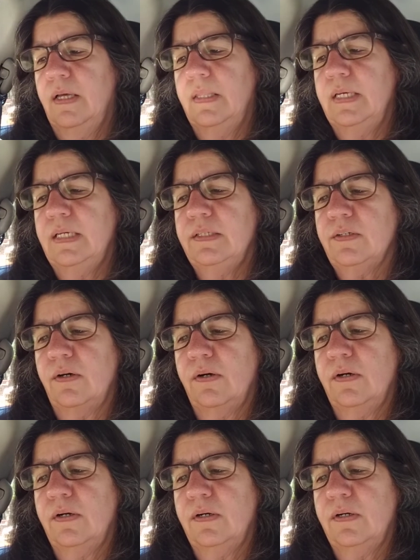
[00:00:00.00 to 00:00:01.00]
These
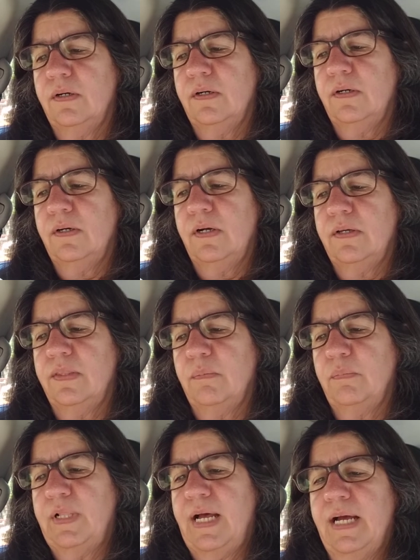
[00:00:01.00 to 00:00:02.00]
are the
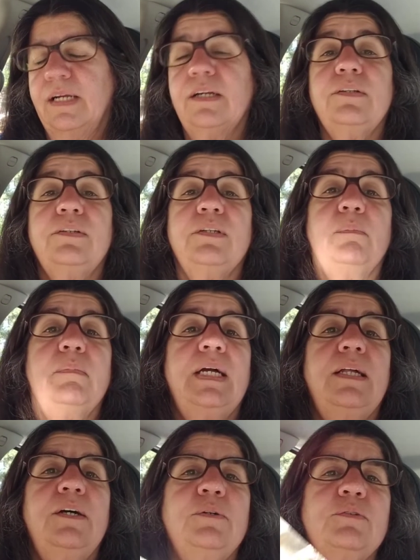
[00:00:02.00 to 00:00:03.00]
black tomato